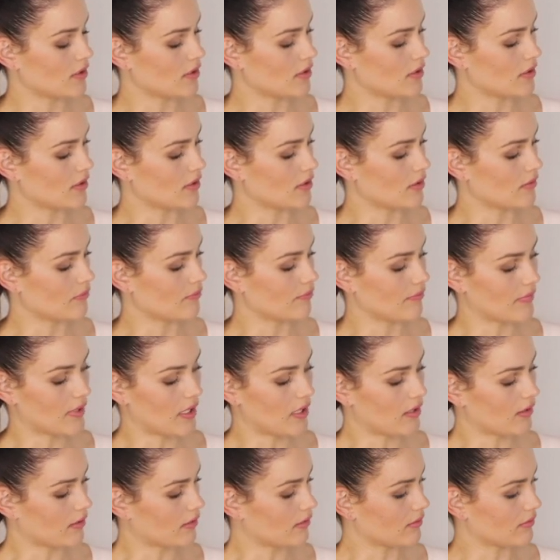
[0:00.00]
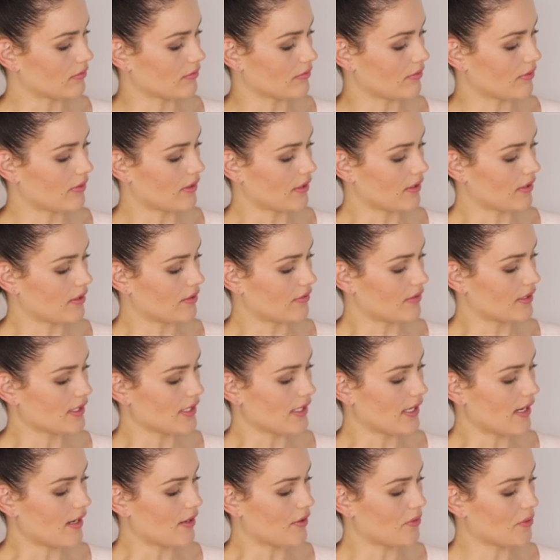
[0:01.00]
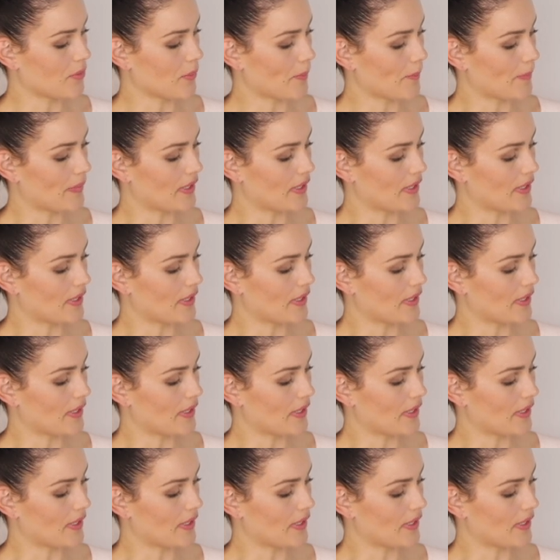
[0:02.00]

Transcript: Um, I'll think of it now.